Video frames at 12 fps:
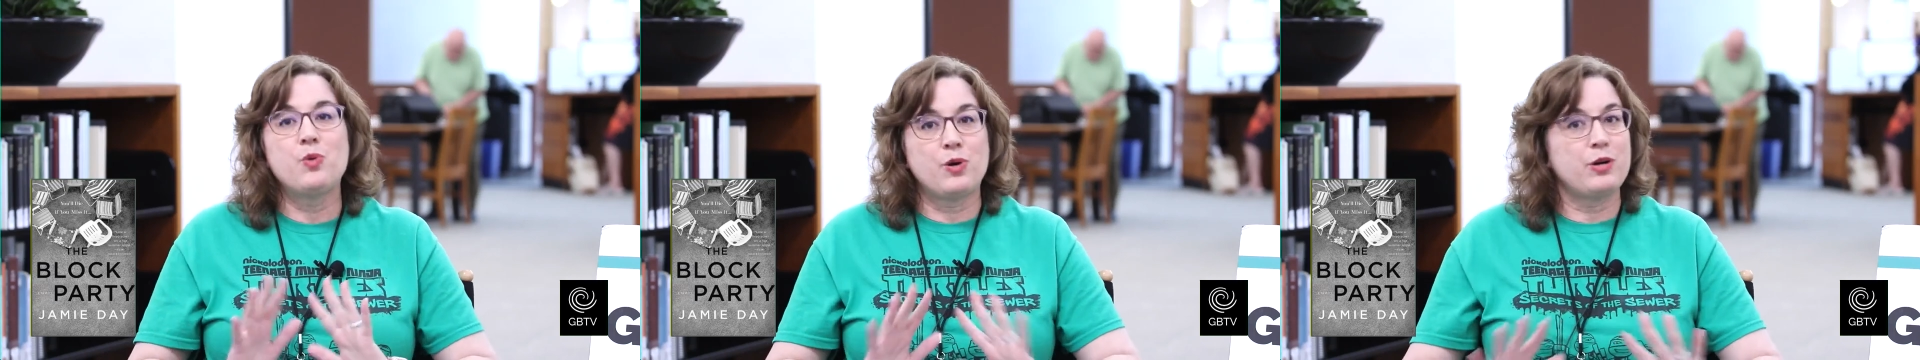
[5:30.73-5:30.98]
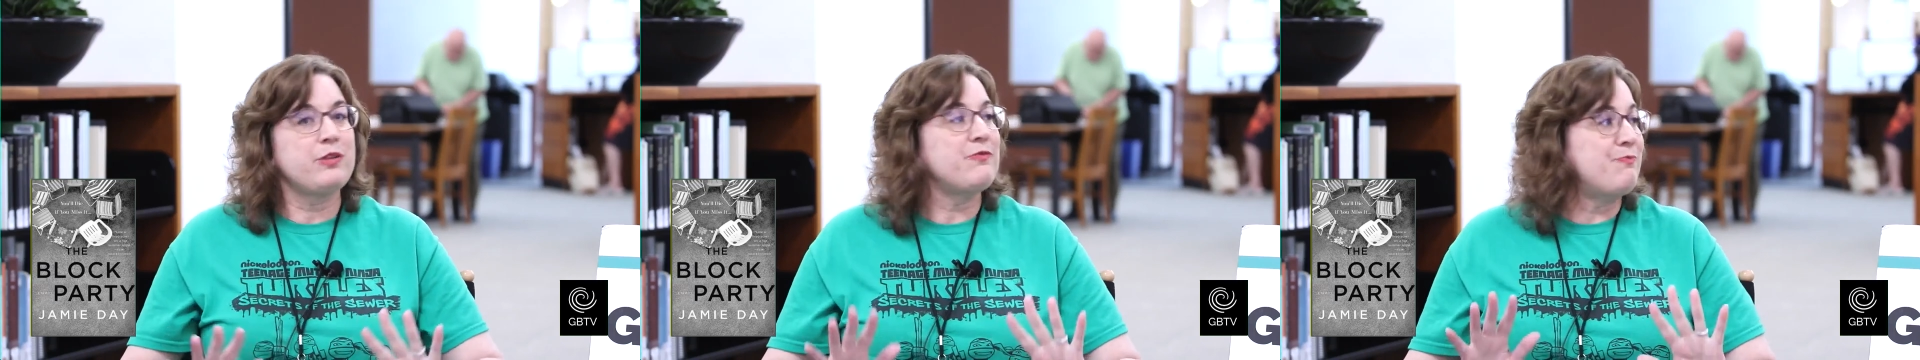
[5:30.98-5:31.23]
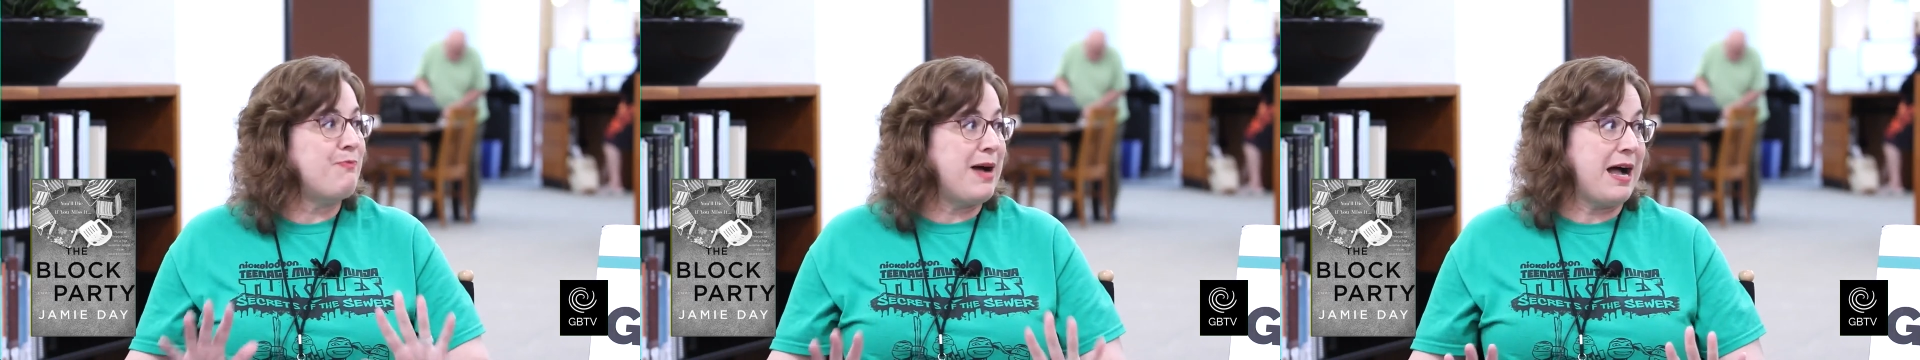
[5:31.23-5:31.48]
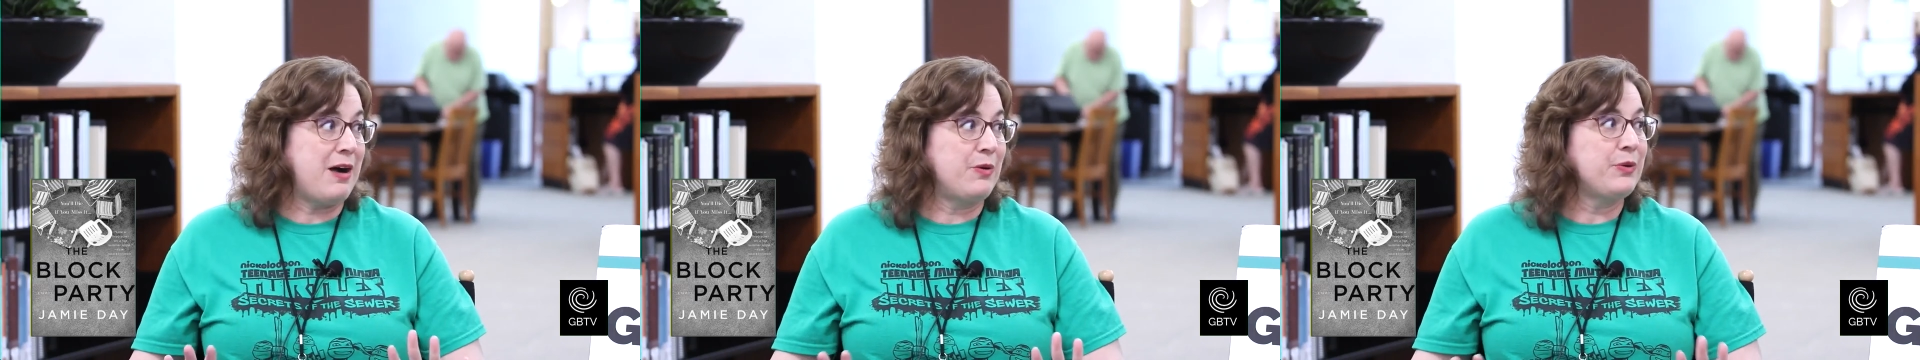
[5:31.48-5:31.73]
of
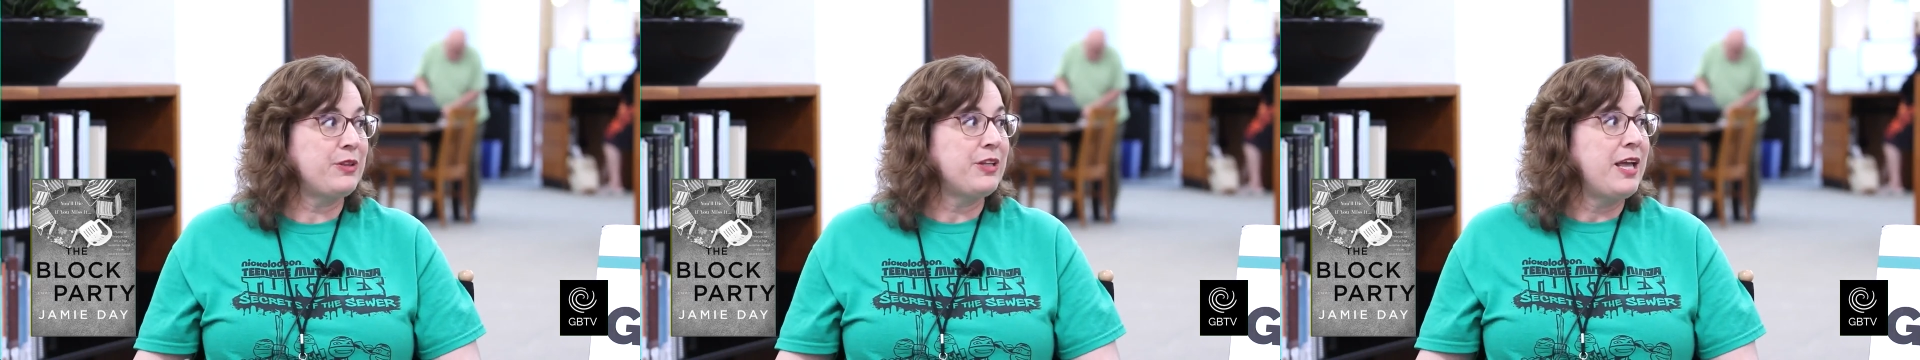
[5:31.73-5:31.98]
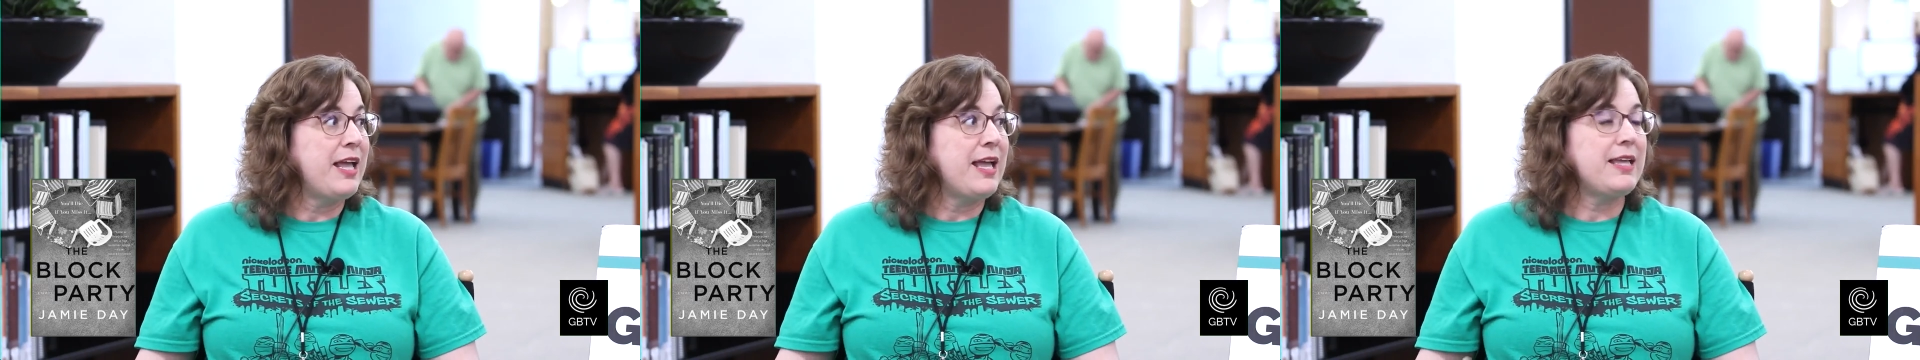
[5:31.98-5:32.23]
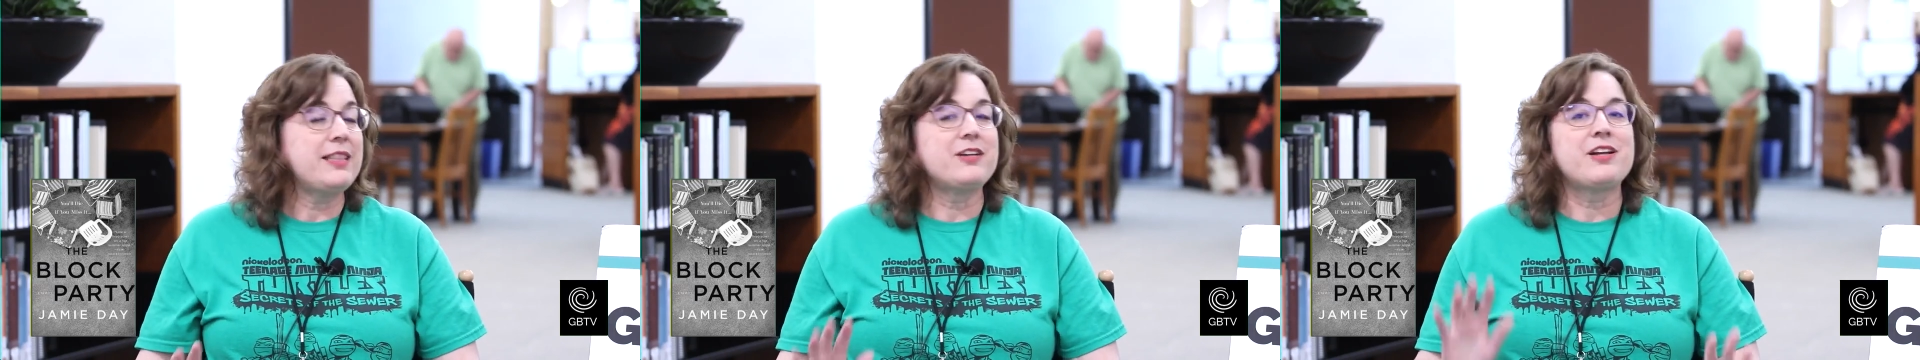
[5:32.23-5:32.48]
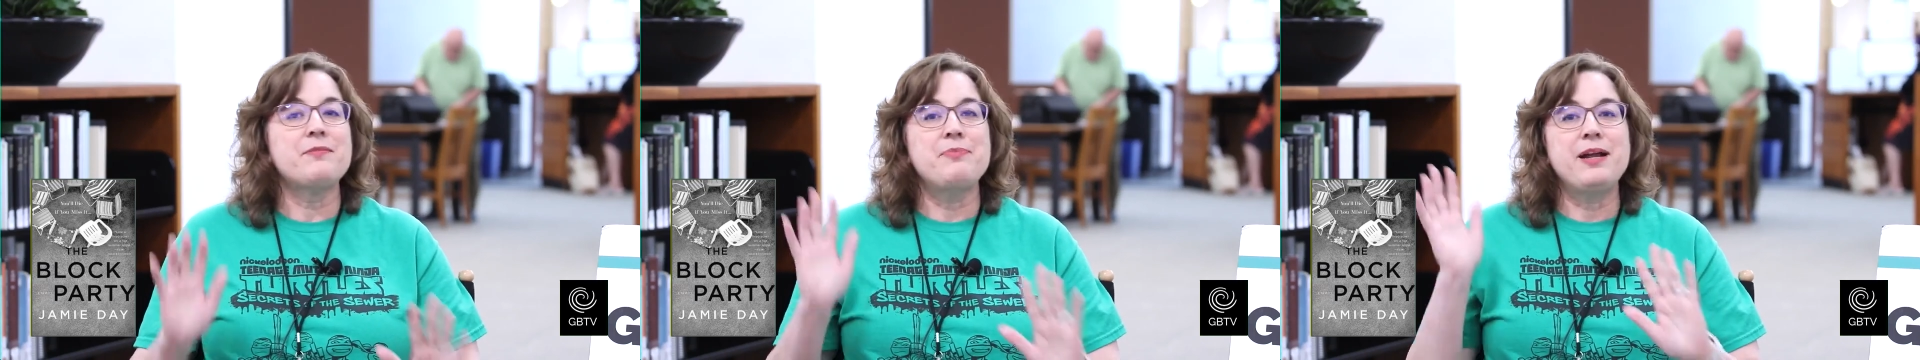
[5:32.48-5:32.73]
mouth. They're
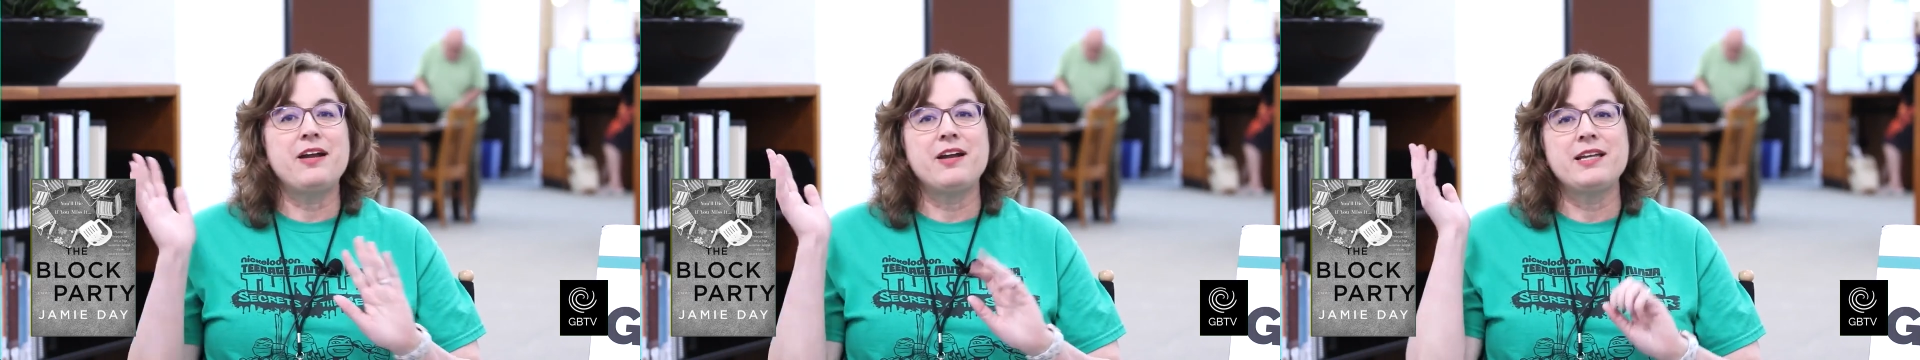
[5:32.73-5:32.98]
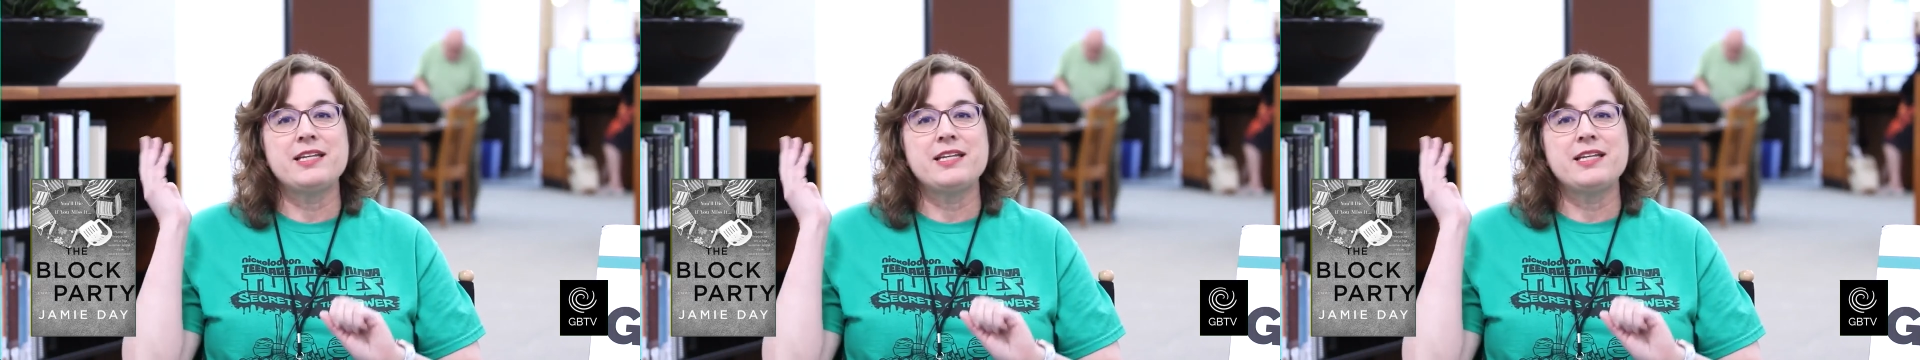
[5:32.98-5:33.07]
comparing it